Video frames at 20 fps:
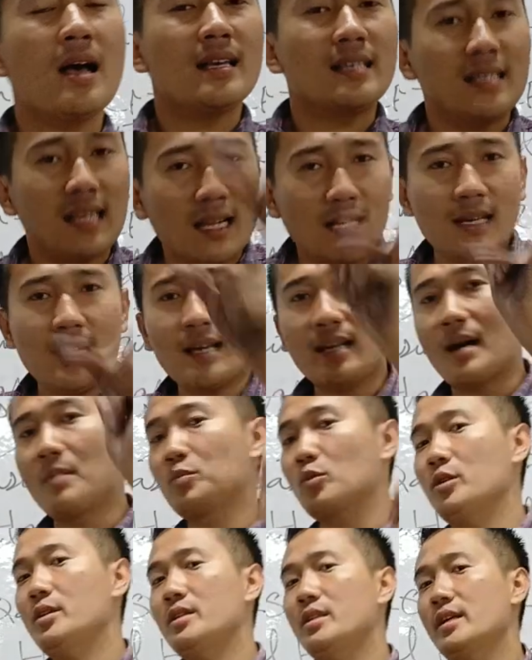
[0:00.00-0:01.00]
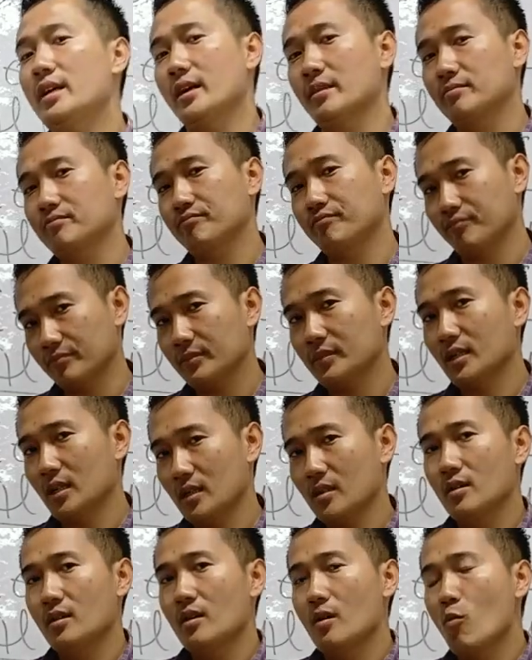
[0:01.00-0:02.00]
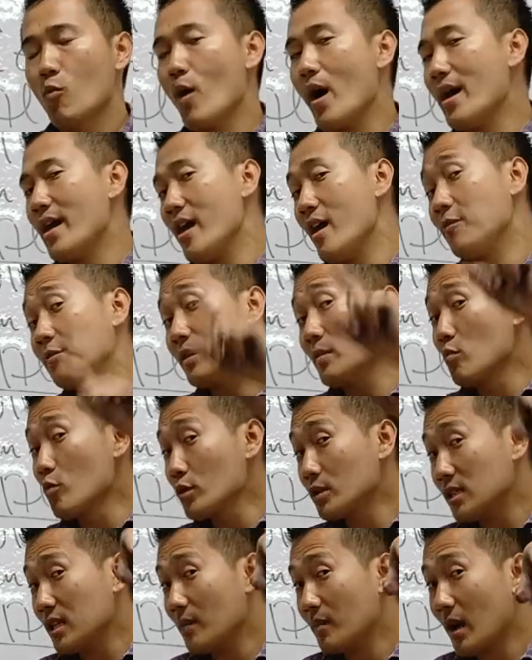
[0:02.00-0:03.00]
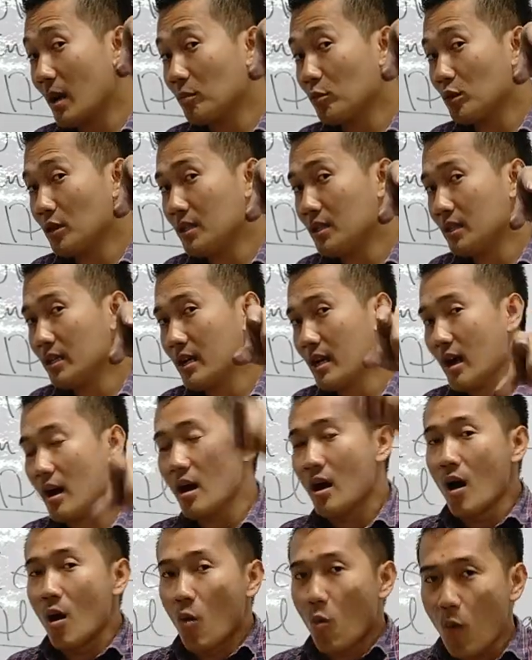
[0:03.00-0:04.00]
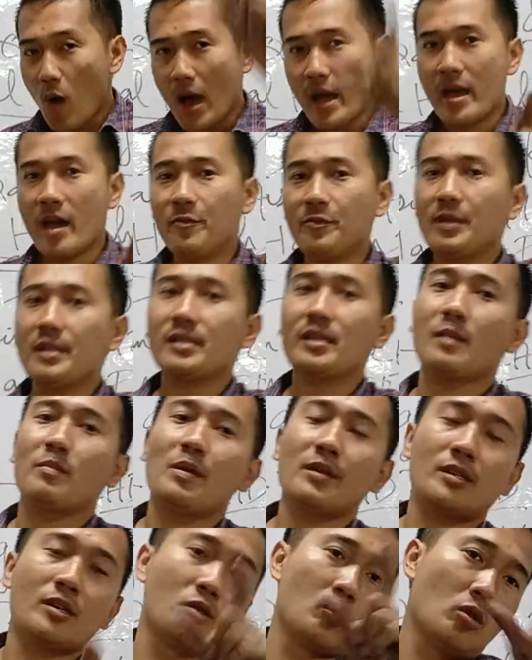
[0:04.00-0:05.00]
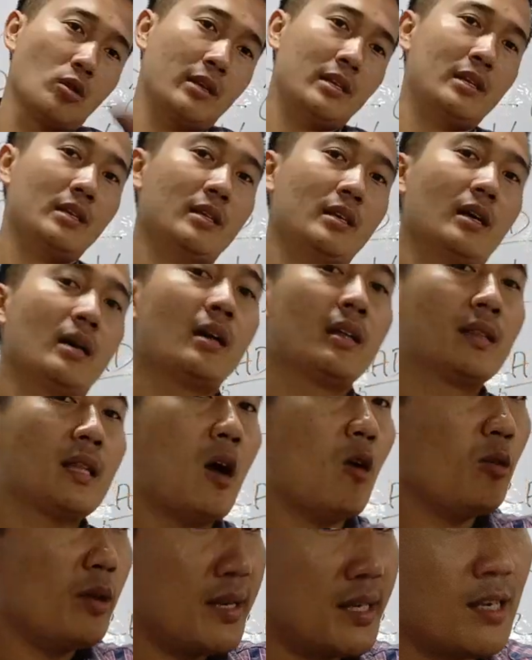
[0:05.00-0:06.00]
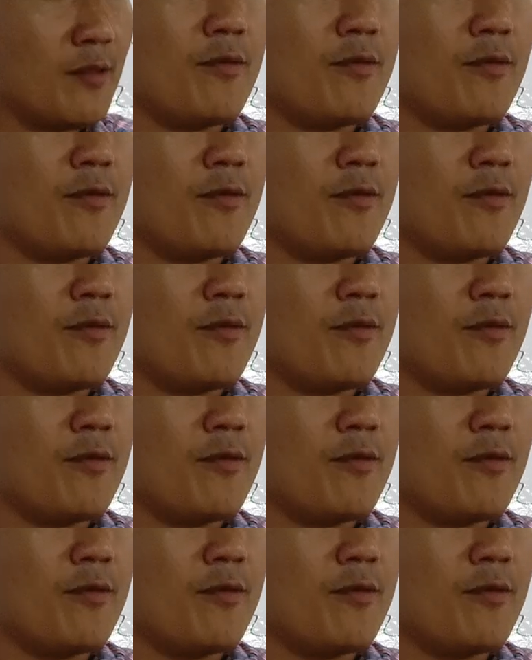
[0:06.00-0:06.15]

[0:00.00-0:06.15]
suddenly come to India? Why have the Muslim come to India? Why have they established a role in India? Now listen